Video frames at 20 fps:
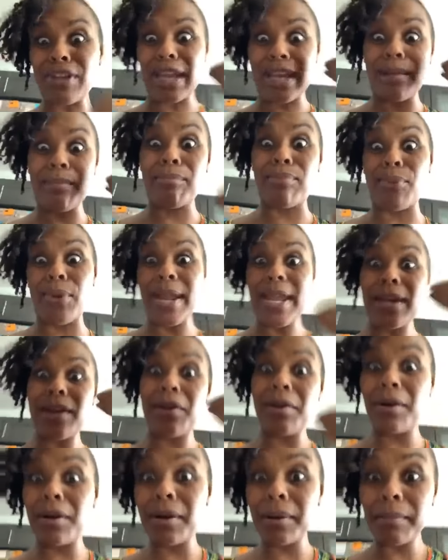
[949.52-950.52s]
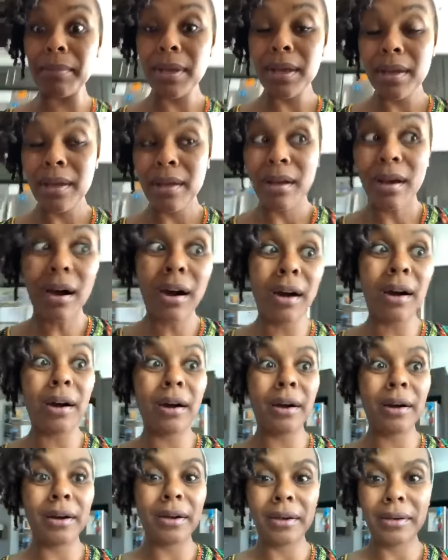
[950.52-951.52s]
trying to break up
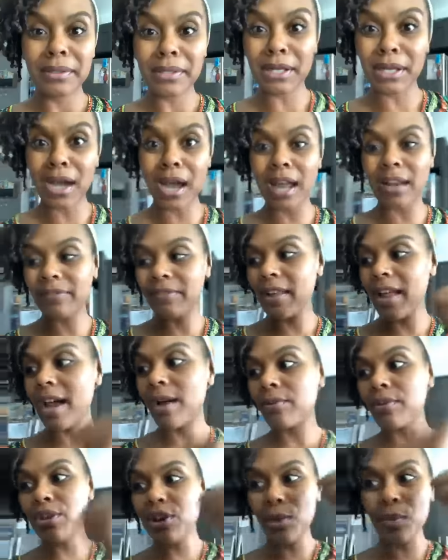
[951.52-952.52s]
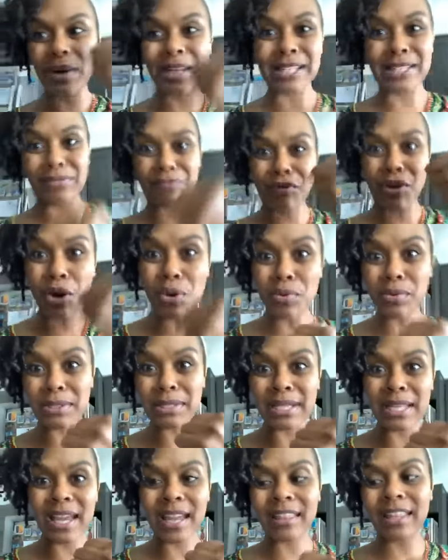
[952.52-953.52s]
the cauliflower, you know, when it's froze
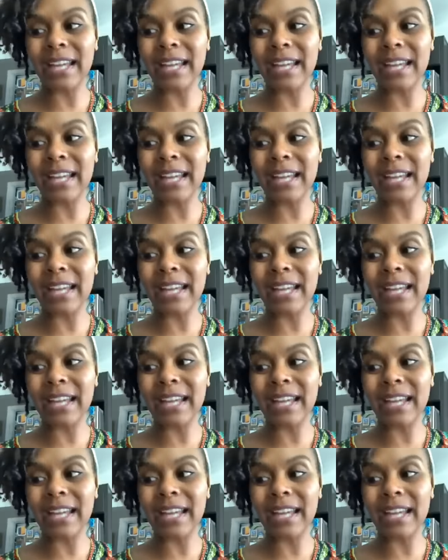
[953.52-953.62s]
together